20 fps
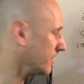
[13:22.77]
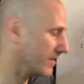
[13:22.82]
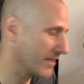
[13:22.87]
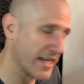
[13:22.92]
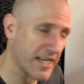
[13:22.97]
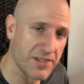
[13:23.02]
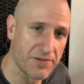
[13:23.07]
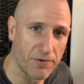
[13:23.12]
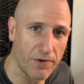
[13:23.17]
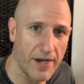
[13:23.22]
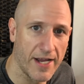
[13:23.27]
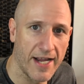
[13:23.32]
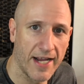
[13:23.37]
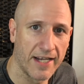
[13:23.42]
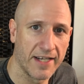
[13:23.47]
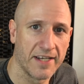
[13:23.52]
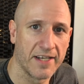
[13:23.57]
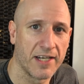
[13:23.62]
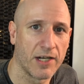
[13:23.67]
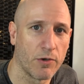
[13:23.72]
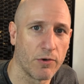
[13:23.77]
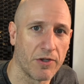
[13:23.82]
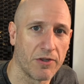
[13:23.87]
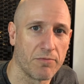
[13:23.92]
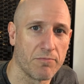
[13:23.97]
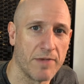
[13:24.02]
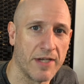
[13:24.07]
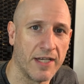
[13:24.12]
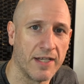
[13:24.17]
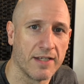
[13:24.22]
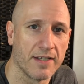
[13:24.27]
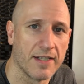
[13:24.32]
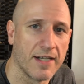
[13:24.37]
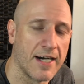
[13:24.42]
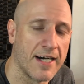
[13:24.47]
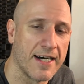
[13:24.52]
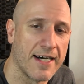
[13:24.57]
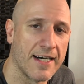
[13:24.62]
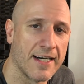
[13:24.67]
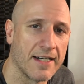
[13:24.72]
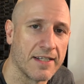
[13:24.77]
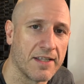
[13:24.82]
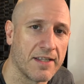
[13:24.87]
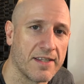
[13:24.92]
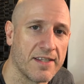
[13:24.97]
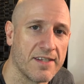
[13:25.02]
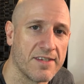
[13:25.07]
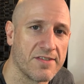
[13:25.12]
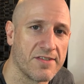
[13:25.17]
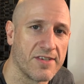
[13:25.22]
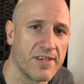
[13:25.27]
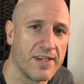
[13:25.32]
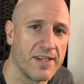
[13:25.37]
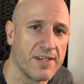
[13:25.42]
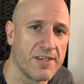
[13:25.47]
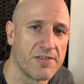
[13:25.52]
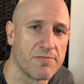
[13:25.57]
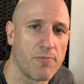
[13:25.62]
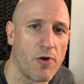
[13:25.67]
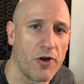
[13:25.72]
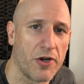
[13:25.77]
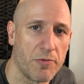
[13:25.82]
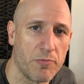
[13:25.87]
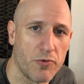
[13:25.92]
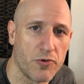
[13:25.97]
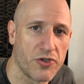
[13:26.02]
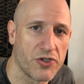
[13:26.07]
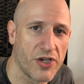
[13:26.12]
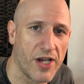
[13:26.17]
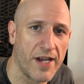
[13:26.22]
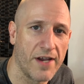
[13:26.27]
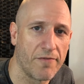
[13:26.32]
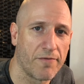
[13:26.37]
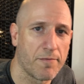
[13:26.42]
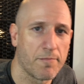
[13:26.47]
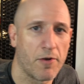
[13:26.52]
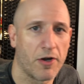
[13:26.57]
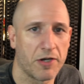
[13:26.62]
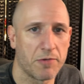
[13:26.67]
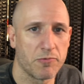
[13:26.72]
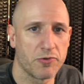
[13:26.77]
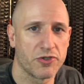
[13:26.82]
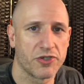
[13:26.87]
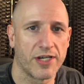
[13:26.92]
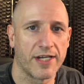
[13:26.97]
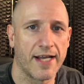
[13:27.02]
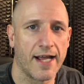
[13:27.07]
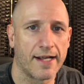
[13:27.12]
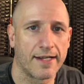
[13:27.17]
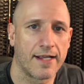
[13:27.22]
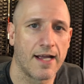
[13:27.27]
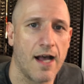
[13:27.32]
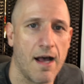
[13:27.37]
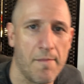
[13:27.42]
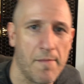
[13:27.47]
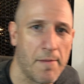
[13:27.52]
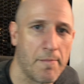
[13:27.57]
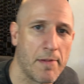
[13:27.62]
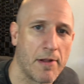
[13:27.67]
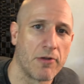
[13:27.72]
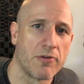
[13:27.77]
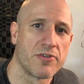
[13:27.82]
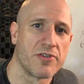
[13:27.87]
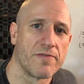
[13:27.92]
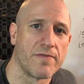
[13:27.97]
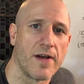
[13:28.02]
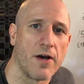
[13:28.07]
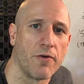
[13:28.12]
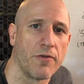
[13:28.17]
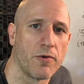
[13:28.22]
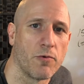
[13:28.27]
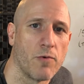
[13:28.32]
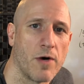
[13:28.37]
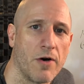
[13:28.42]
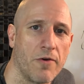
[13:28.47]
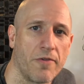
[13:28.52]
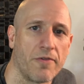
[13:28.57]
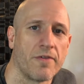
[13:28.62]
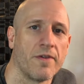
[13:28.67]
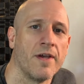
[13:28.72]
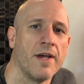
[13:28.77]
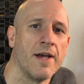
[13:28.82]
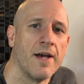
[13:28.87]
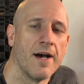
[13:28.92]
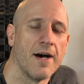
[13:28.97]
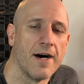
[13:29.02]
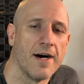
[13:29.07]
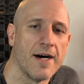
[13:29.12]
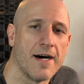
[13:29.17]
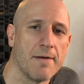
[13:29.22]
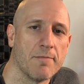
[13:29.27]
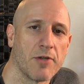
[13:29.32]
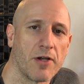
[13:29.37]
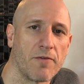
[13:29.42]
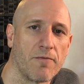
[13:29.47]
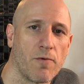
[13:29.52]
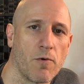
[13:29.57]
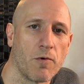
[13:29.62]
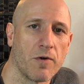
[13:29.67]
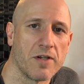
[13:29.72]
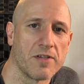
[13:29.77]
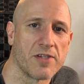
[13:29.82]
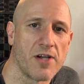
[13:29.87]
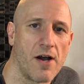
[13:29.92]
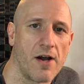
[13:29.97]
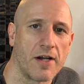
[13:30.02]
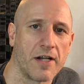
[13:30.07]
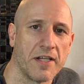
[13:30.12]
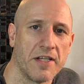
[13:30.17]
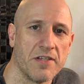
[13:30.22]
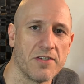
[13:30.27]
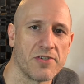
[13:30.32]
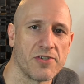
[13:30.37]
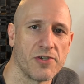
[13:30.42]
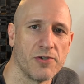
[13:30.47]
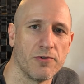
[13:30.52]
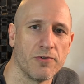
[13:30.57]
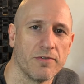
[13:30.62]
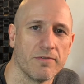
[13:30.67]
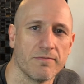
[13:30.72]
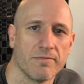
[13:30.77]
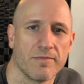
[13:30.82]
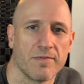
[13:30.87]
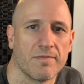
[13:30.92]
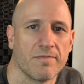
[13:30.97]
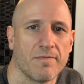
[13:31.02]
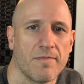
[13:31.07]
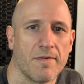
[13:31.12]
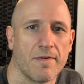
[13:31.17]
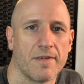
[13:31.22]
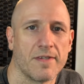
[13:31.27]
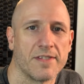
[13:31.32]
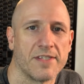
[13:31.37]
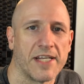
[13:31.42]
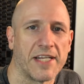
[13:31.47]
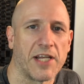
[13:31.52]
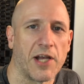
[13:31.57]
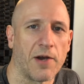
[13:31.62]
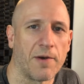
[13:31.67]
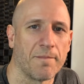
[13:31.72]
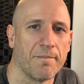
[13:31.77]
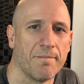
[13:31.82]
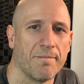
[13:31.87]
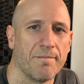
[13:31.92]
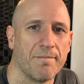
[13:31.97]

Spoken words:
Thanks for hanging in there with me. This is Marty Mouche from martymouche.com and Pillars of Health and Wealth. Look forward to talking to you soon. Take care.